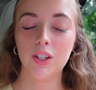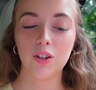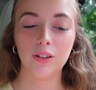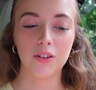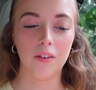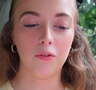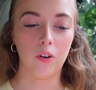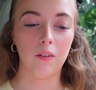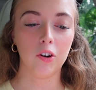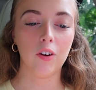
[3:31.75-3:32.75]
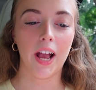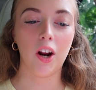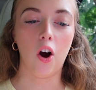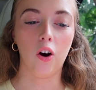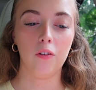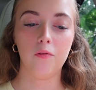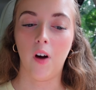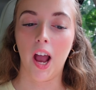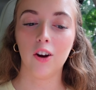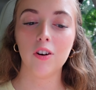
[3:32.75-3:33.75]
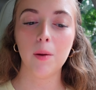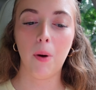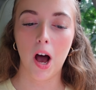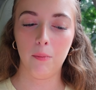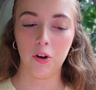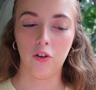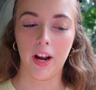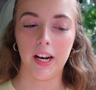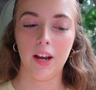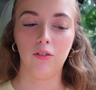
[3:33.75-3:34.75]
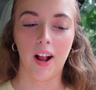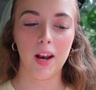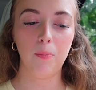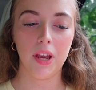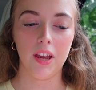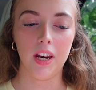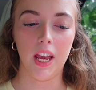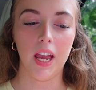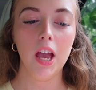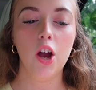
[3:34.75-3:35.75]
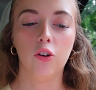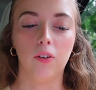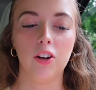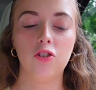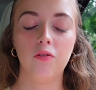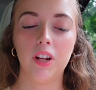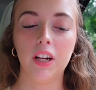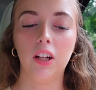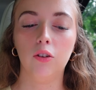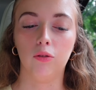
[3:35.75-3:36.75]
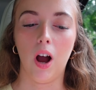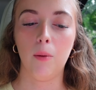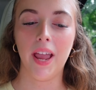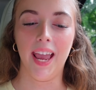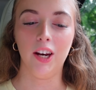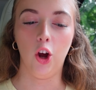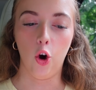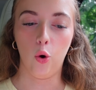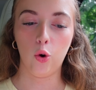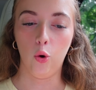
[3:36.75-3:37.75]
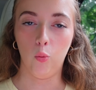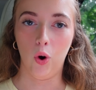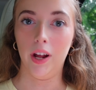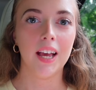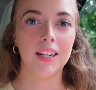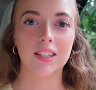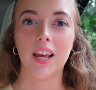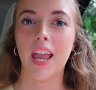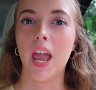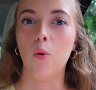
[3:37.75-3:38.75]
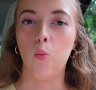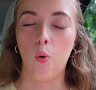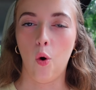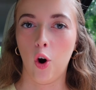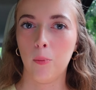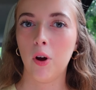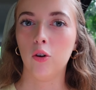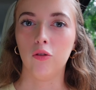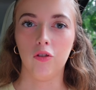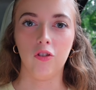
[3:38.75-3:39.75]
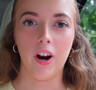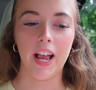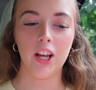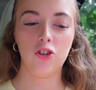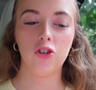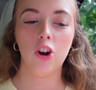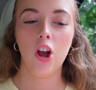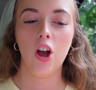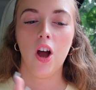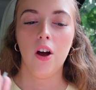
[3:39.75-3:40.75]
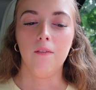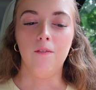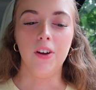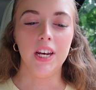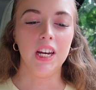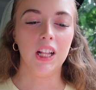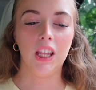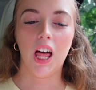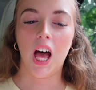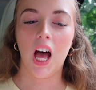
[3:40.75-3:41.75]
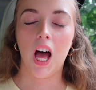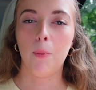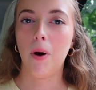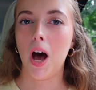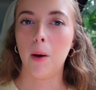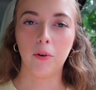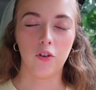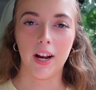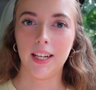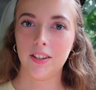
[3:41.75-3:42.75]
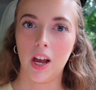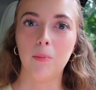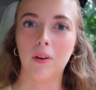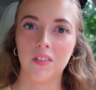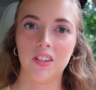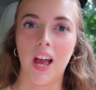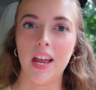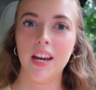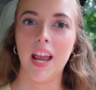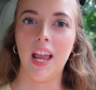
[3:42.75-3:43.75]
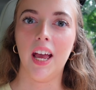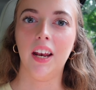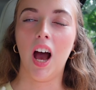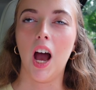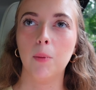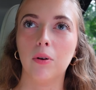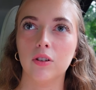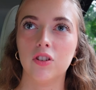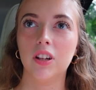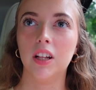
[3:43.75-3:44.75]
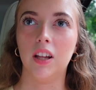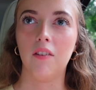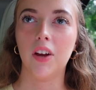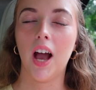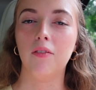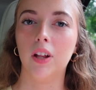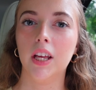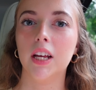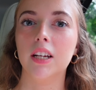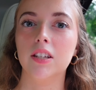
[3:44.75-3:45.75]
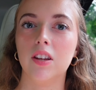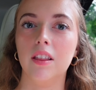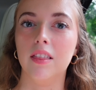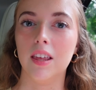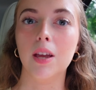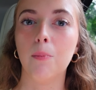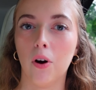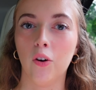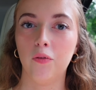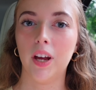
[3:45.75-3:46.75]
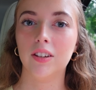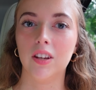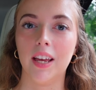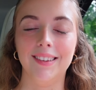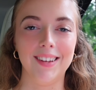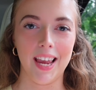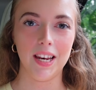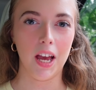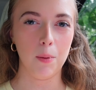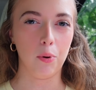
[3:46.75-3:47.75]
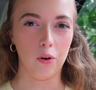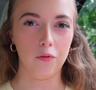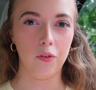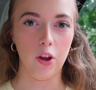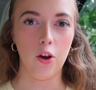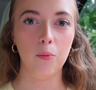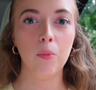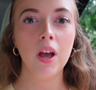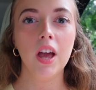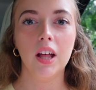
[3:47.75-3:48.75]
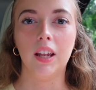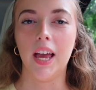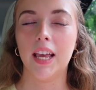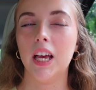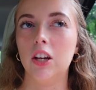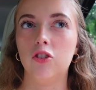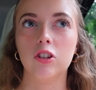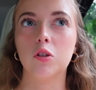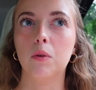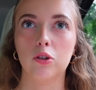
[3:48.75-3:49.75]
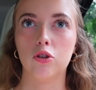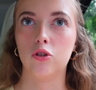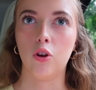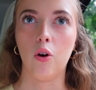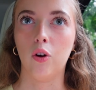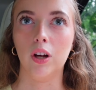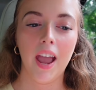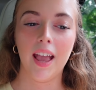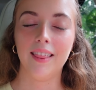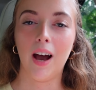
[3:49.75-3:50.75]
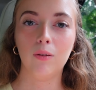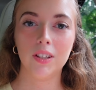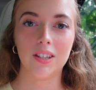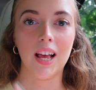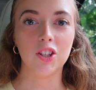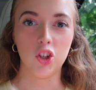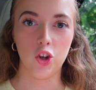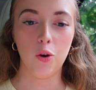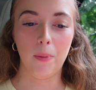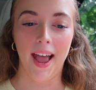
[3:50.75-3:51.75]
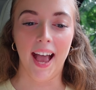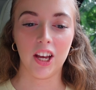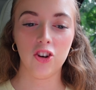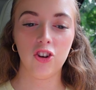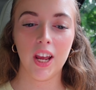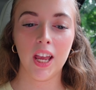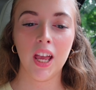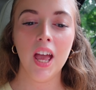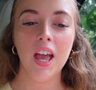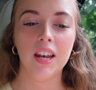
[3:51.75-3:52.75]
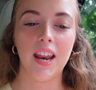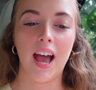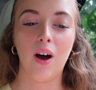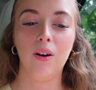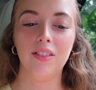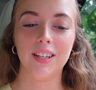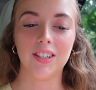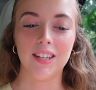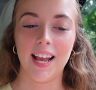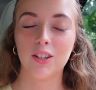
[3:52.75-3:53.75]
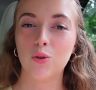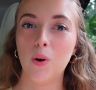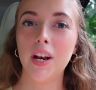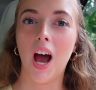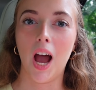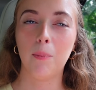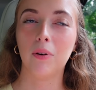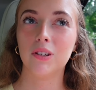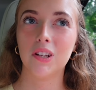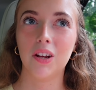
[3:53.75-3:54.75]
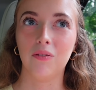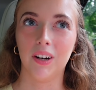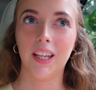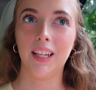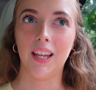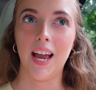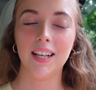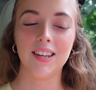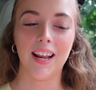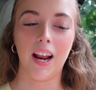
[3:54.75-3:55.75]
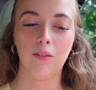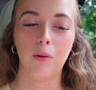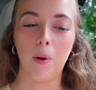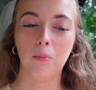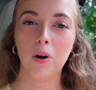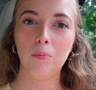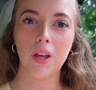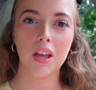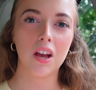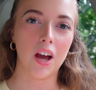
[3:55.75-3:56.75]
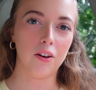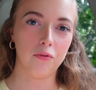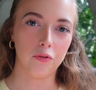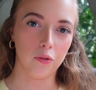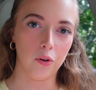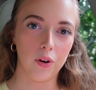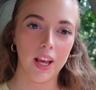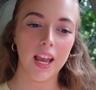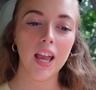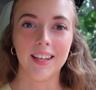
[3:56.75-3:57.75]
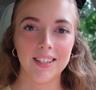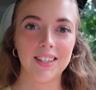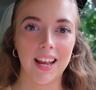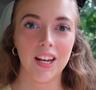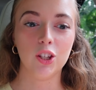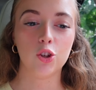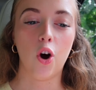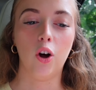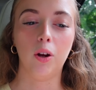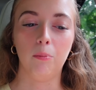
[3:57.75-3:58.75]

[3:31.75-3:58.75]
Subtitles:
notes on Forever Red are fiery pomegranate, red peony, rich vanilla rum, and oak wood. It is like a warm, rich, vanilla pomegranate type of scent, and I personally love it. I feel like it is the perfect like date night perfume. Like, it just smells so good. And that one says new packaging. Now, this next one I personally really liked, and I remember it being kind of fruity. This scent is called